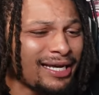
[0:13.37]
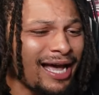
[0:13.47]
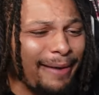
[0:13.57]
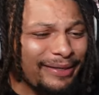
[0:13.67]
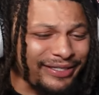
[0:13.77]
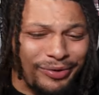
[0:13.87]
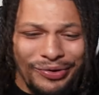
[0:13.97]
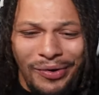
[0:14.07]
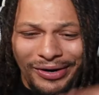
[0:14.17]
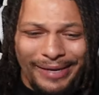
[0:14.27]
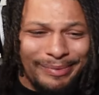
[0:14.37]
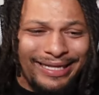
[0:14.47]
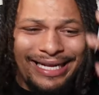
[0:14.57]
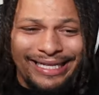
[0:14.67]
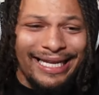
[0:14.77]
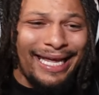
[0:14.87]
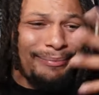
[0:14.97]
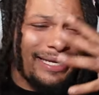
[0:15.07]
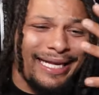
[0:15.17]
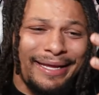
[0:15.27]
I've been so caught up in like the
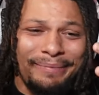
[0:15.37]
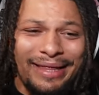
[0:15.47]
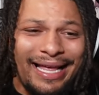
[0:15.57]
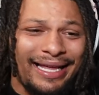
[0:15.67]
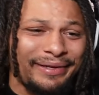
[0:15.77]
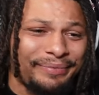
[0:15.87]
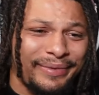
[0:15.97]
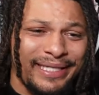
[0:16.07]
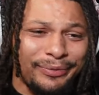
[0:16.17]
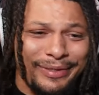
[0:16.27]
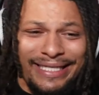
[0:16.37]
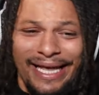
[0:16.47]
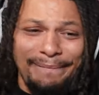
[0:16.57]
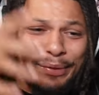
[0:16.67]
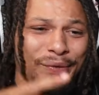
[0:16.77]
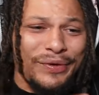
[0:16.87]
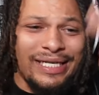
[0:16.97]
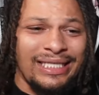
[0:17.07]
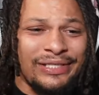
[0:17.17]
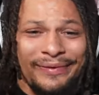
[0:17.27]
Eminem, like Suicide
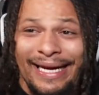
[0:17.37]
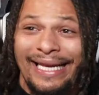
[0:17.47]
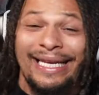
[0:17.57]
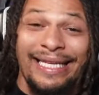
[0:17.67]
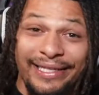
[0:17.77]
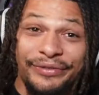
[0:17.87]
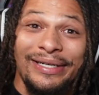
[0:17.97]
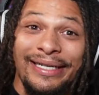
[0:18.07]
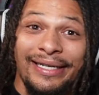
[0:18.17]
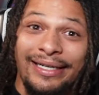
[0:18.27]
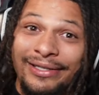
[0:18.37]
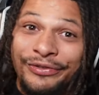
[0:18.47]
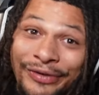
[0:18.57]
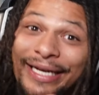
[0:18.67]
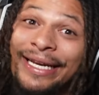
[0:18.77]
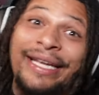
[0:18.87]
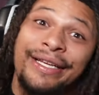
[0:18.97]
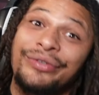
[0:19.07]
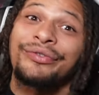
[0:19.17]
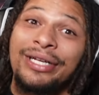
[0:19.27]
Boys, Drake and Kendrick, Drake and
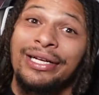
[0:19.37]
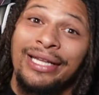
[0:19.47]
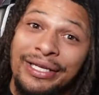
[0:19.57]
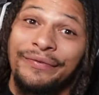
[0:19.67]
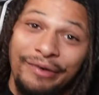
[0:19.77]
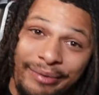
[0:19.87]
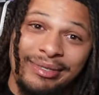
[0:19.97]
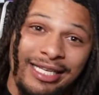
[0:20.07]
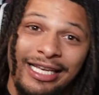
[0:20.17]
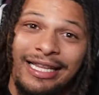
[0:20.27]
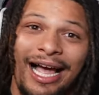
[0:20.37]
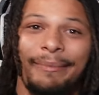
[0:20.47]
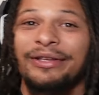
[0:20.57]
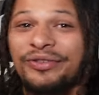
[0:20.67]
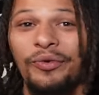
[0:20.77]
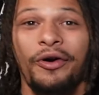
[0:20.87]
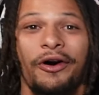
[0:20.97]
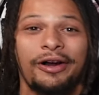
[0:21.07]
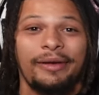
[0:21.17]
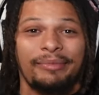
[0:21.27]
Kendrick. Like, you feel what I'm saying? I've been so
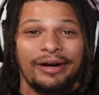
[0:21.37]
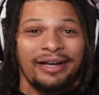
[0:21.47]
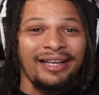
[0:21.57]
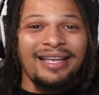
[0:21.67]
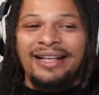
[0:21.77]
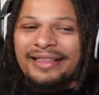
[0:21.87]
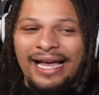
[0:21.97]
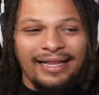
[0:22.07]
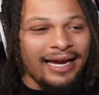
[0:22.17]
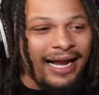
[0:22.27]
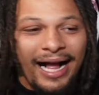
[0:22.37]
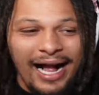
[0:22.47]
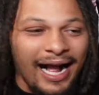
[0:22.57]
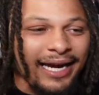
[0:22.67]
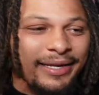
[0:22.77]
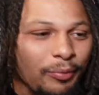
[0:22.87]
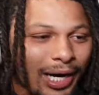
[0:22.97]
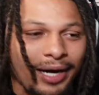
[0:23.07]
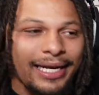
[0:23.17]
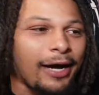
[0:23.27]
caught up, bro, that like I, I didn't
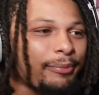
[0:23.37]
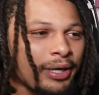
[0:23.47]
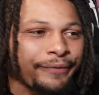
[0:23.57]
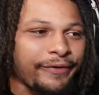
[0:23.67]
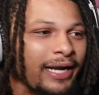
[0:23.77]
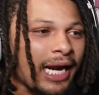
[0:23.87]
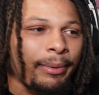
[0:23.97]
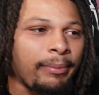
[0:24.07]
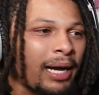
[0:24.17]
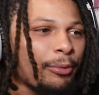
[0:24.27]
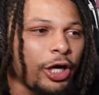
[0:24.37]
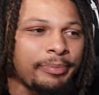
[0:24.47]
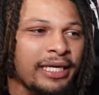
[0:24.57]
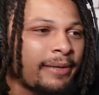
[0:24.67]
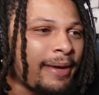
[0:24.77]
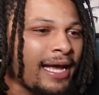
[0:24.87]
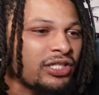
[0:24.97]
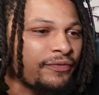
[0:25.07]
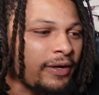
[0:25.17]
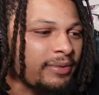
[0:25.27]
wild out, bro, and forgot about my boy Pete and Bas.
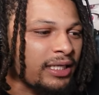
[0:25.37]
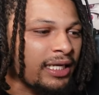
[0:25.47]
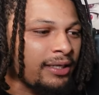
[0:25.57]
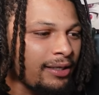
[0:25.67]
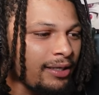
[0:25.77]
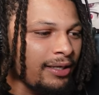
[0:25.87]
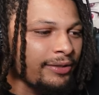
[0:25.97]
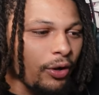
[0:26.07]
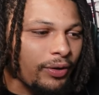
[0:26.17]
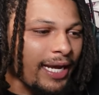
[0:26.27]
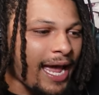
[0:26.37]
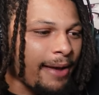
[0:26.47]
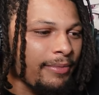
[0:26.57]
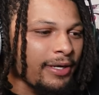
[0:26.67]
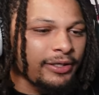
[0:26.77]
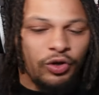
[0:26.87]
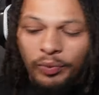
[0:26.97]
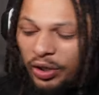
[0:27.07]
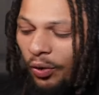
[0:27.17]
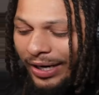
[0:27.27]
You feel what I'm saying? No cap. So
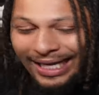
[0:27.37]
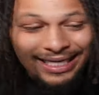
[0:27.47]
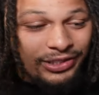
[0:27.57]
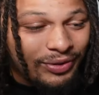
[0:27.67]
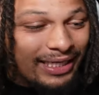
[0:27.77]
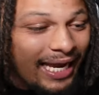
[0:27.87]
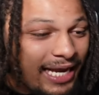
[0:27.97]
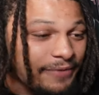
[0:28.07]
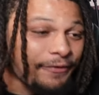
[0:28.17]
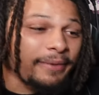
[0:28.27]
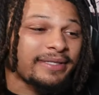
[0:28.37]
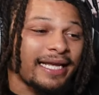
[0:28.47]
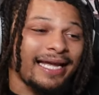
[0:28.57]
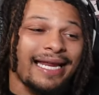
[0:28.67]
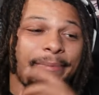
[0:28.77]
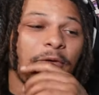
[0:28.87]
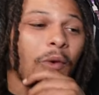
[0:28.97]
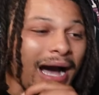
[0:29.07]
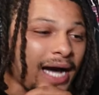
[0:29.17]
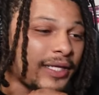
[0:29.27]
we're gonna get into it, gang. You feel what I'm saying? They've been
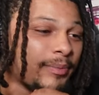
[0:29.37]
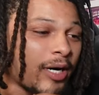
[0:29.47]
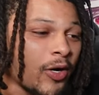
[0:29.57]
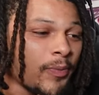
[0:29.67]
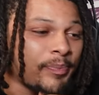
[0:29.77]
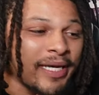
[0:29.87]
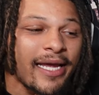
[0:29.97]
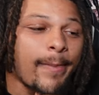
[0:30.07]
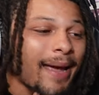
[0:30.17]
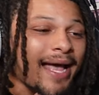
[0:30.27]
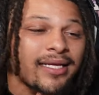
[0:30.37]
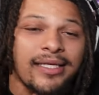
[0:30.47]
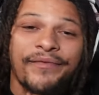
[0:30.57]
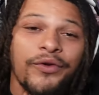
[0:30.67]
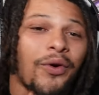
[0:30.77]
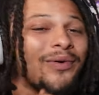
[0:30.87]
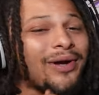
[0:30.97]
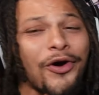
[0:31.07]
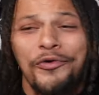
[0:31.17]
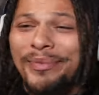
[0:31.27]
wilding, bro. P and Bas, if you don't
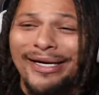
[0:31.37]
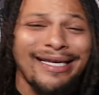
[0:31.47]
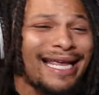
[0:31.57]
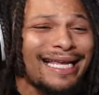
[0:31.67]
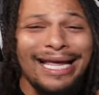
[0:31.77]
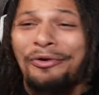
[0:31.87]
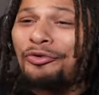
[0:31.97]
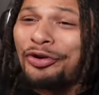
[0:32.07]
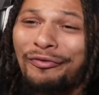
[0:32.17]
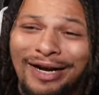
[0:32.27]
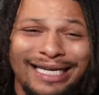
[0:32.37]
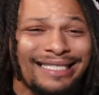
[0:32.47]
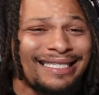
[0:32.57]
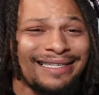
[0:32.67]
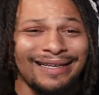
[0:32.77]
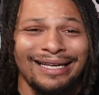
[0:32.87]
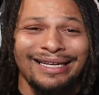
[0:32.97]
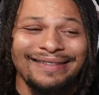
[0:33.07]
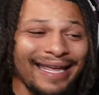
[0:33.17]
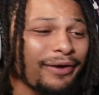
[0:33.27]
know, bro, they go crazy.
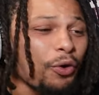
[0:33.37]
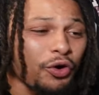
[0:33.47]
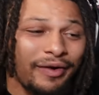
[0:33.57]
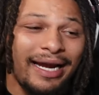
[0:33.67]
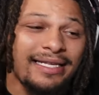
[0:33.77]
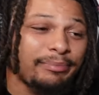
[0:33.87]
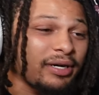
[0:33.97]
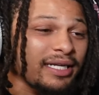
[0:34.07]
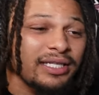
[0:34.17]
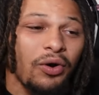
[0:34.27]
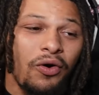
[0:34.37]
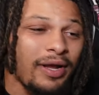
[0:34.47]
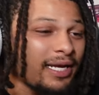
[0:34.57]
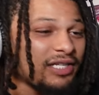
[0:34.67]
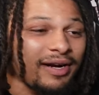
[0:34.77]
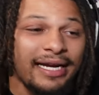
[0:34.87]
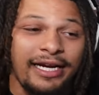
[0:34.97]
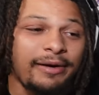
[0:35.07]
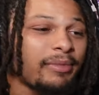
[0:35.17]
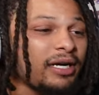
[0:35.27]
They go crazy, bro. These old heads right
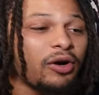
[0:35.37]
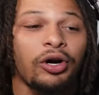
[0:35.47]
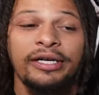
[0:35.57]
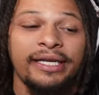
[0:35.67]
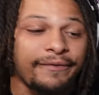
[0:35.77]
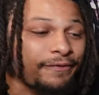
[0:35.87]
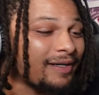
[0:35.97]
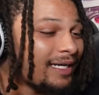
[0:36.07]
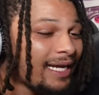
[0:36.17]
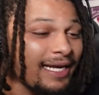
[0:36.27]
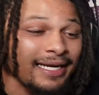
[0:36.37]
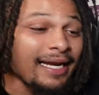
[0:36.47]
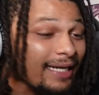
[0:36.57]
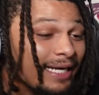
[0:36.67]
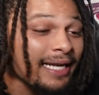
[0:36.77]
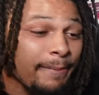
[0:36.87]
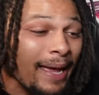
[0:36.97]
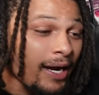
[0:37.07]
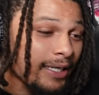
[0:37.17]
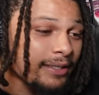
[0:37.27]
here, bro, are different, and they and they they, they
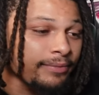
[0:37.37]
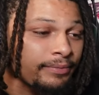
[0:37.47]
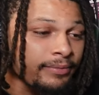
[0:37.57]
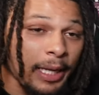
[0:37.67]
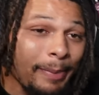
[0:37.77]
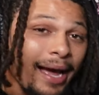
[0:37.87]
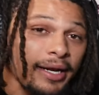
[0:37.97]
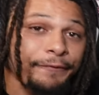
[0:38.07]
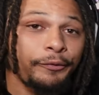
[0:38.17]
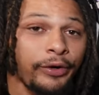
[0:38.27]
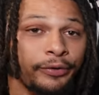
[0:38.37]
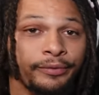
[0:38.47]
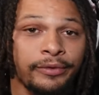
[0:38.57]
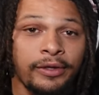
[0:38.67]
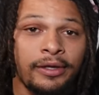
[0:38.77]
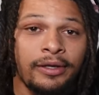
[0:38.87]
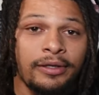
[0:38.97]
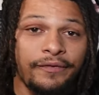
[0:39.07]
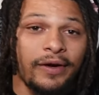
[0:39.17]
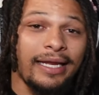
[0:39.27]
bout it. They bout it for real.
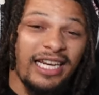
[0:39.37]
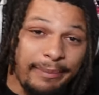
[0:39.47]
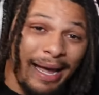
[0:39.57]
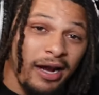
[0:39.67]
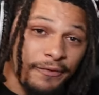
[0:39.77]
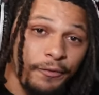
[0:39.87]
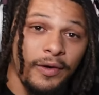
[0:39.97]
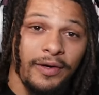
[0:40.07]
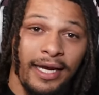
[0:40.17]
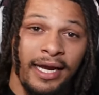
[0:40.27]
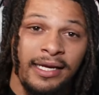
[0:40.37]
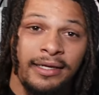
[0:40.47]
You know they, they bout it for real, gang.